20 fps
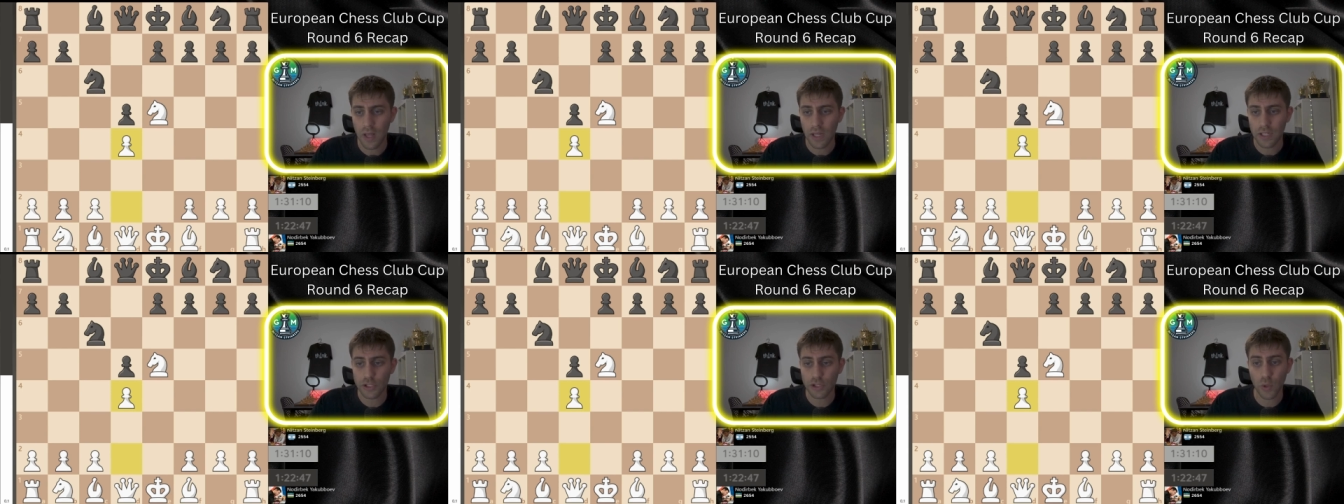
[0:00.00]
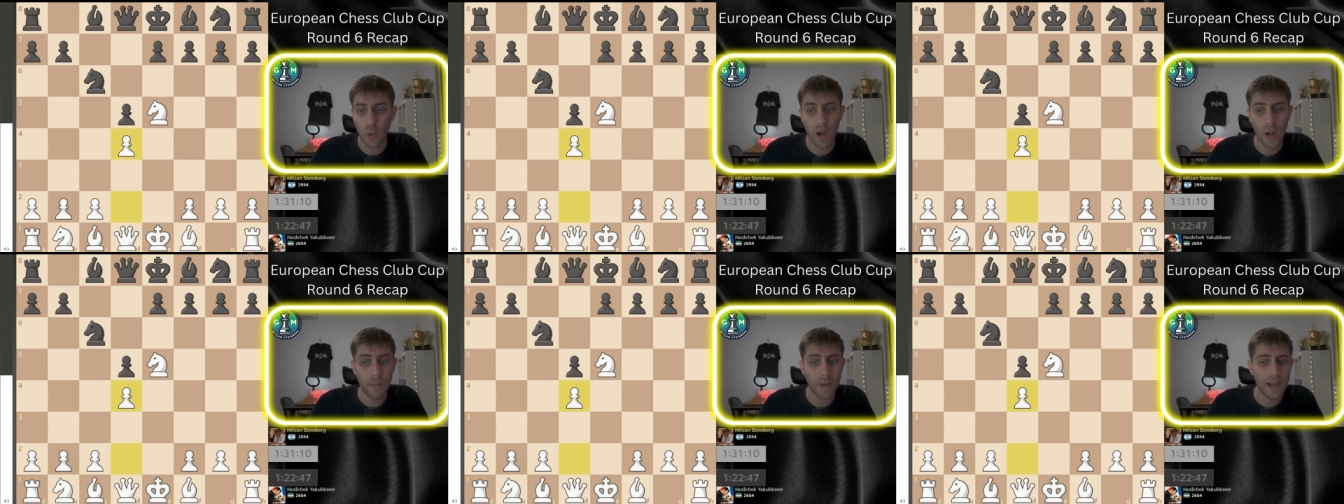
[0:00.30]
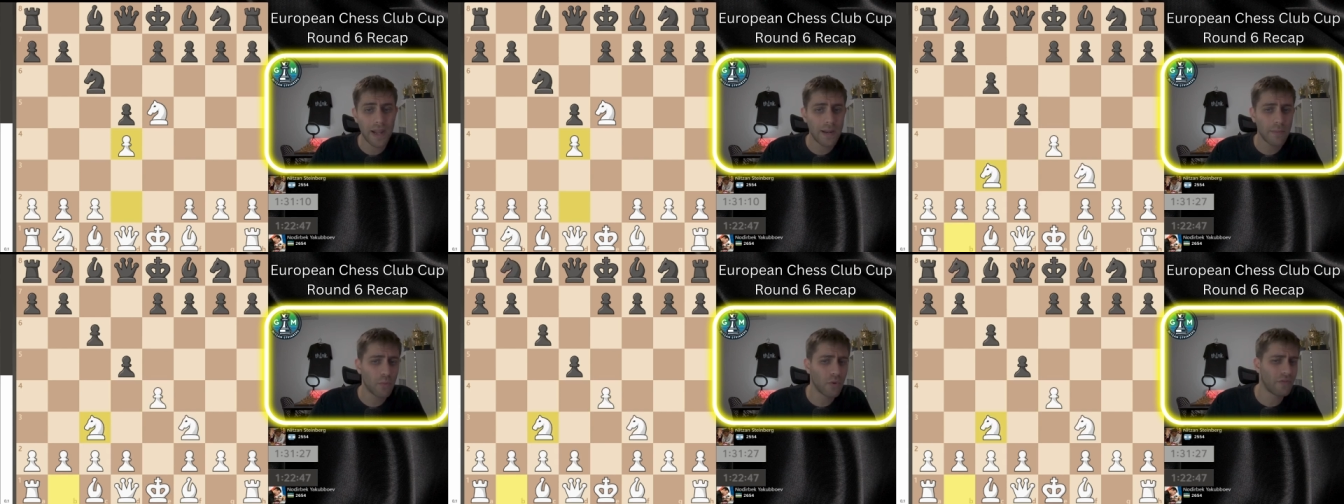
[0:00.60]
So I
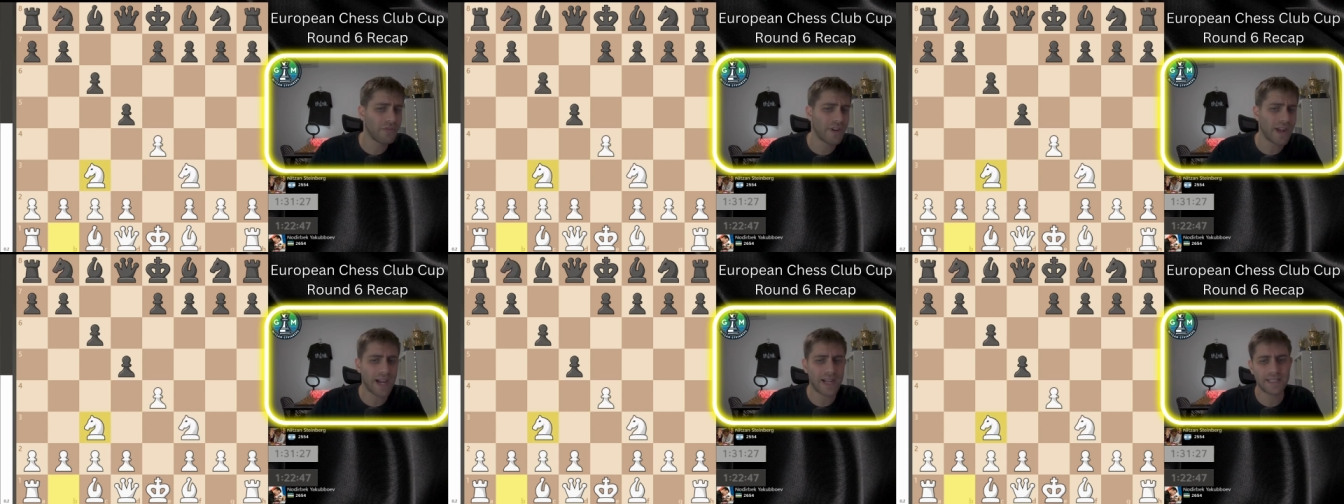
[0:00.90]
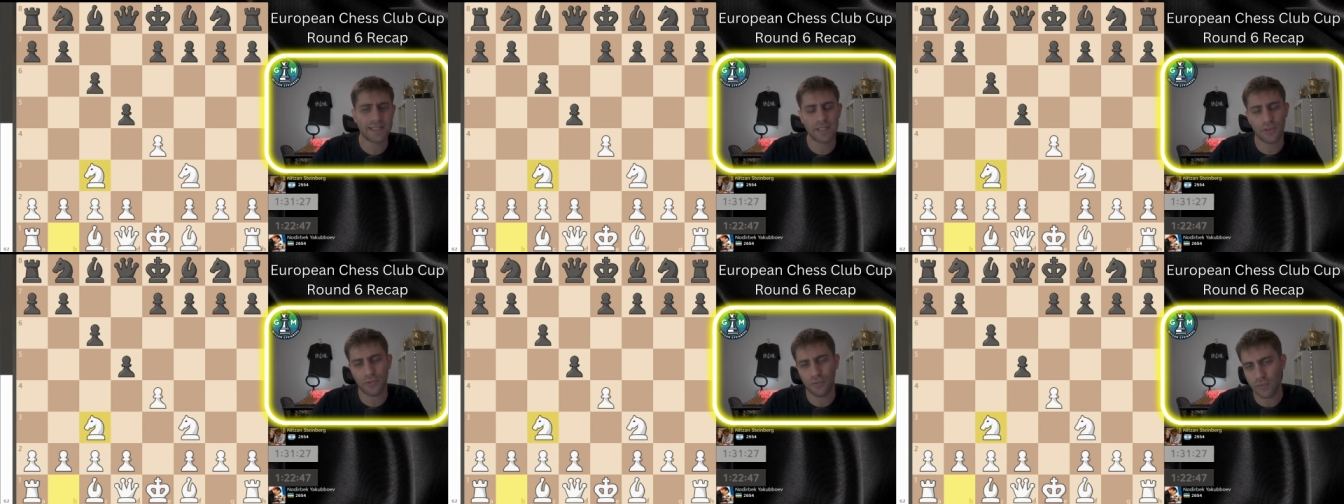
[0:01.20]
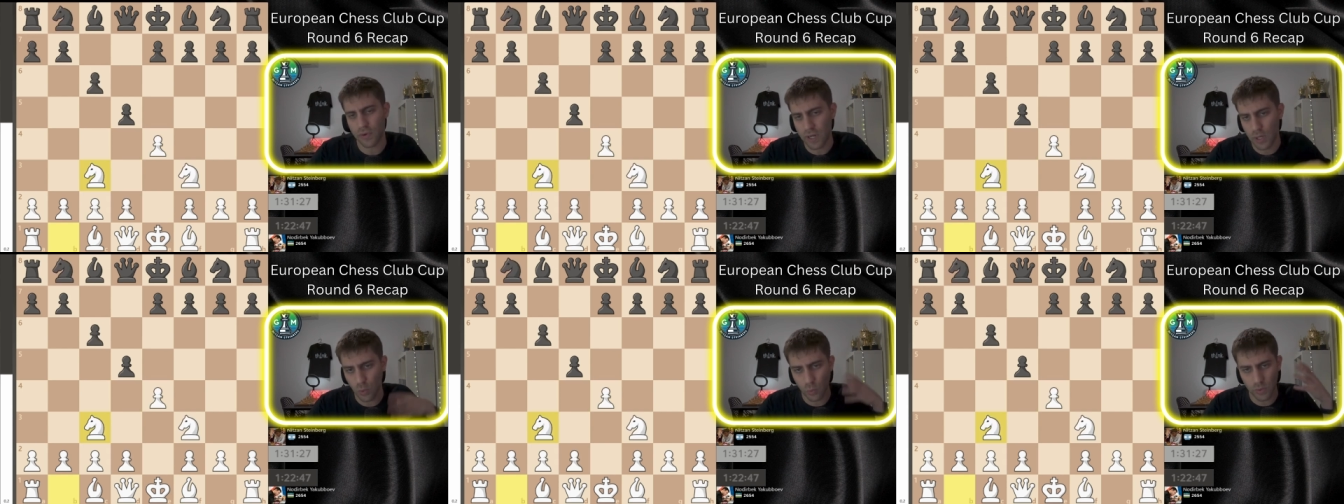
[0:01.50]
played the move knight
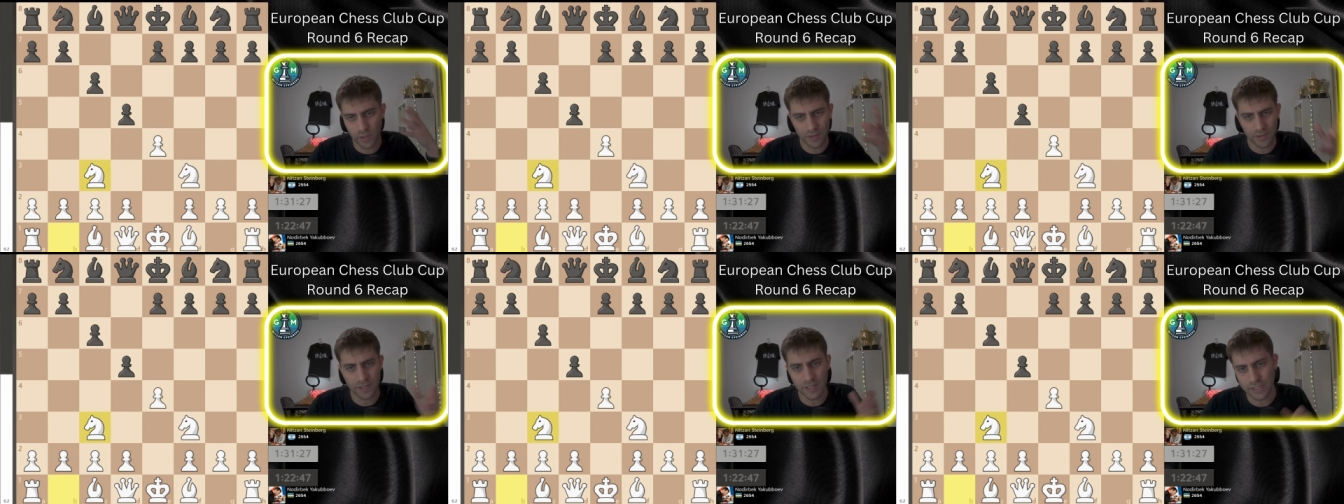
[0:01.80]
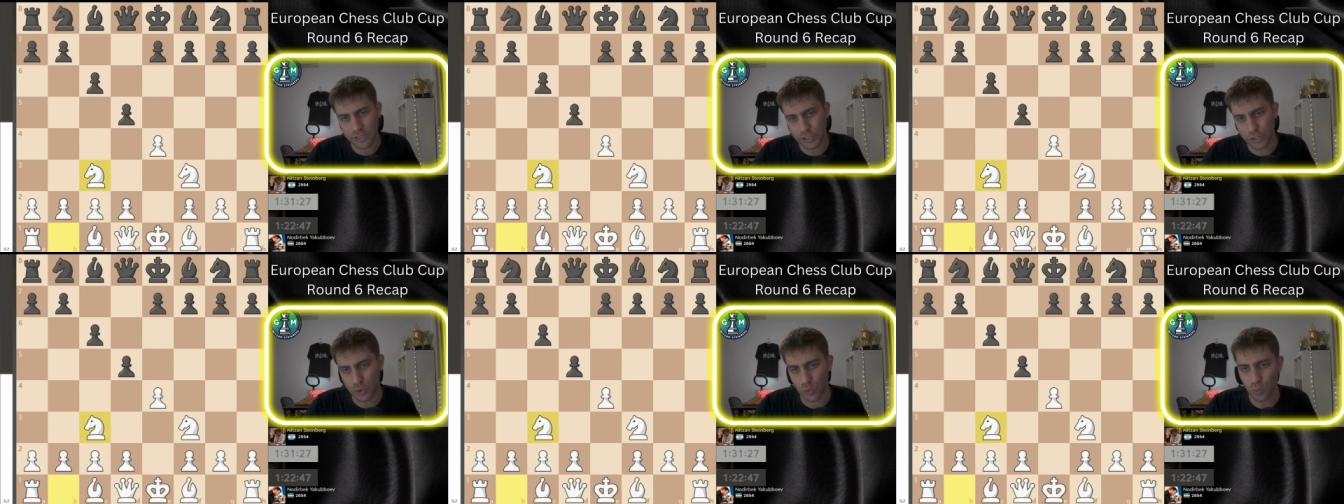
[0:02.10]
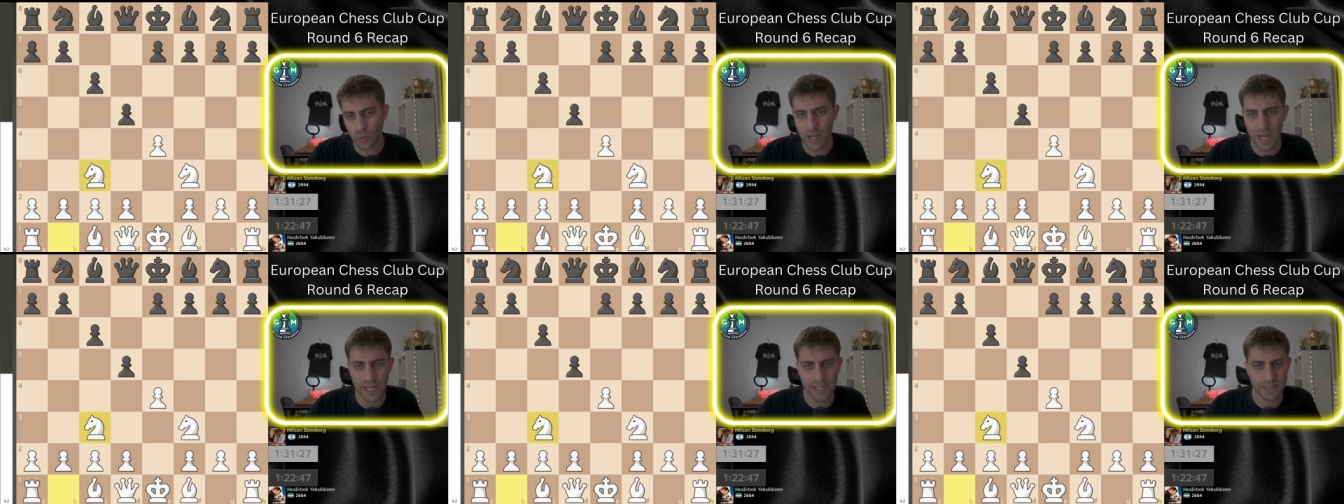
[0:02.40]
c3 with these
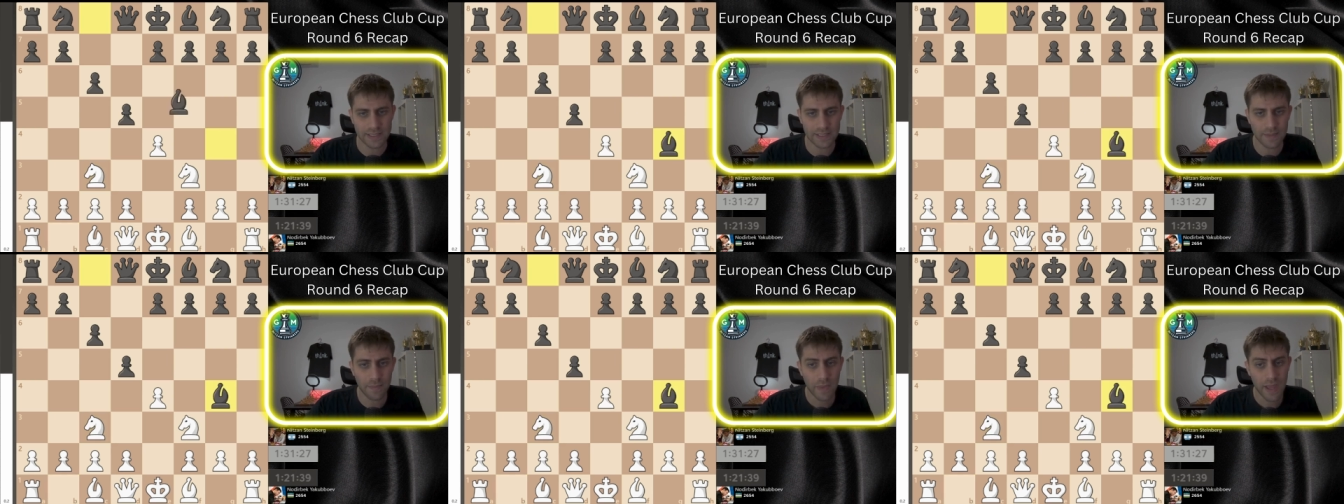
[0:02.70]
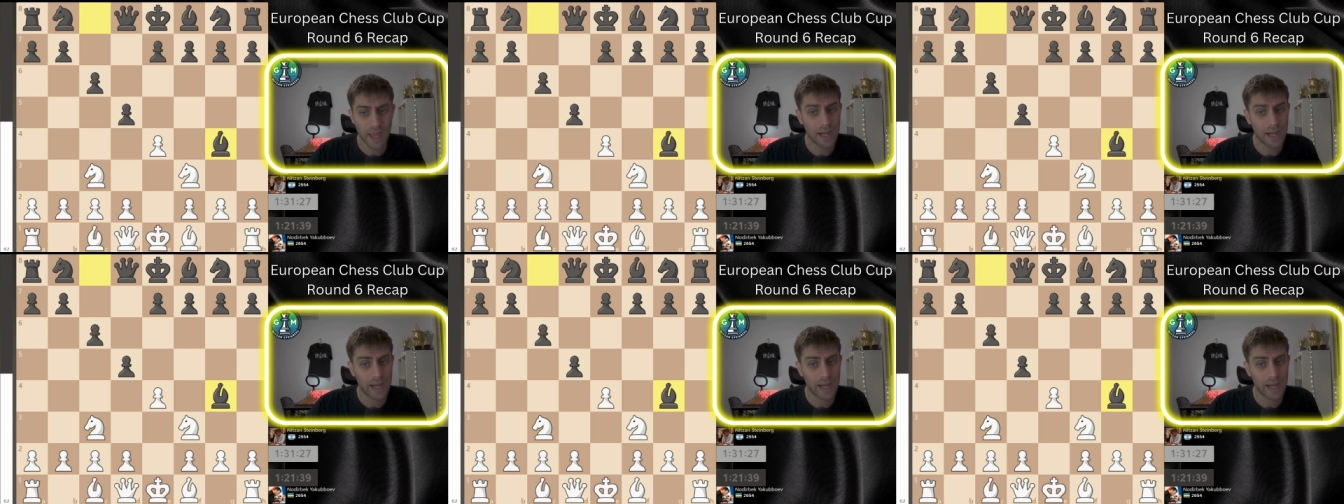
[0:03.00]
two knights.